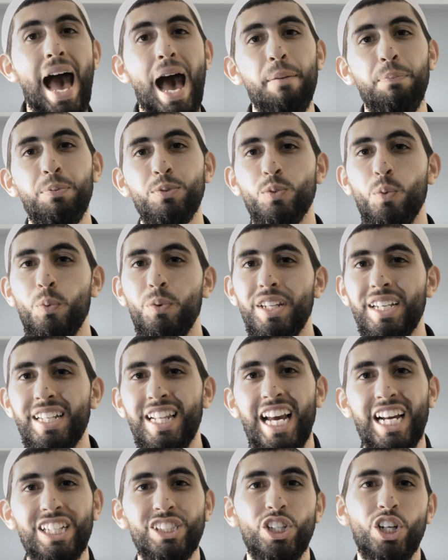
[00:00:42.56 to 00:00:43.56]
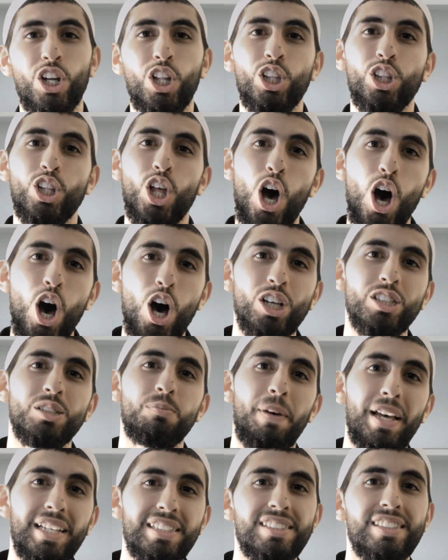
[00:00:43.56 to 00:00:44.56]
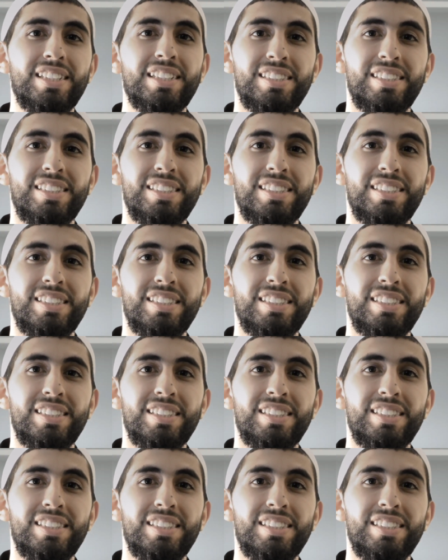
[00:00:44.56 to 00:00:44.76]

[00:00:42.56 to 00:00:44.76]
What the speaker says: happens when we neglected Allah's best